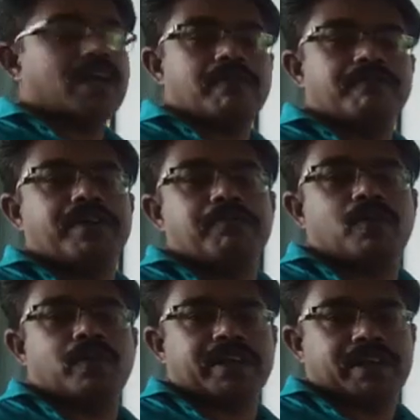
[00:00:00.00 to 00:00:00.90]
every
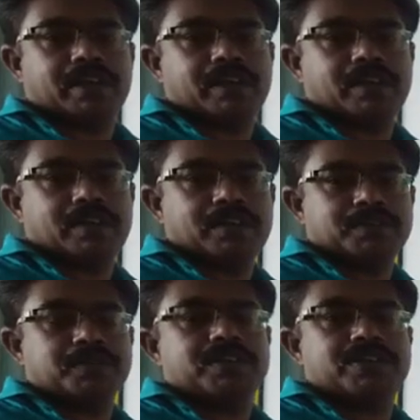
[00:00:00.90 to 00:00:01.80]
morning.
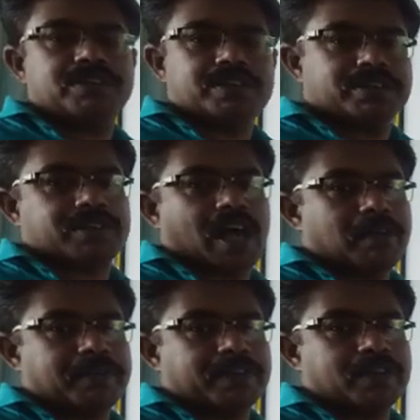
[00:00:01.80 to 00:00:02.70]
So this is his
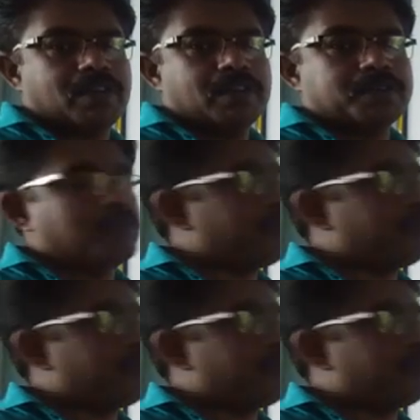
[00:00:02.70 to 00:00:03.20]
habit. So